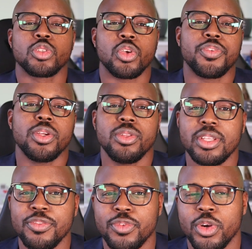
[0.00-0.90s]
So if you're
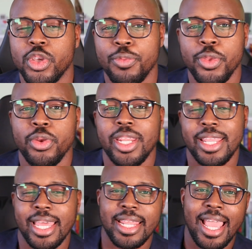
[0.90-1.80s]
looking for a community
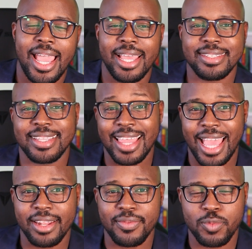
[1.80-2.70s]
that has
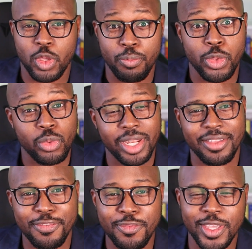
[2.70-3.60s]
that
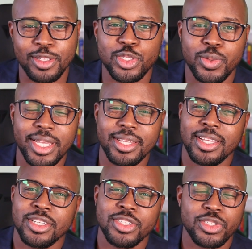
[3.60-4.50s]
community feel to it,
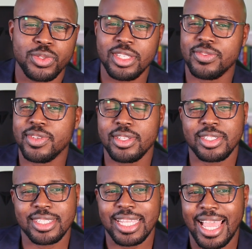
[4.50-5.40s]
Streetsville
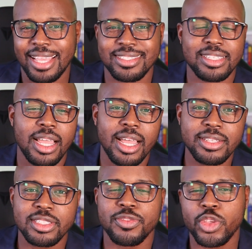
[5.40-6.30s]
just has
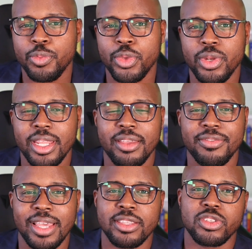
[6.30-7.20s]
tons of community
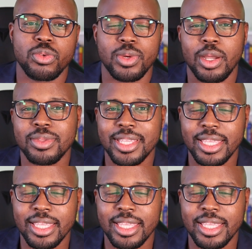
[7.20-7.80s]
events throughout the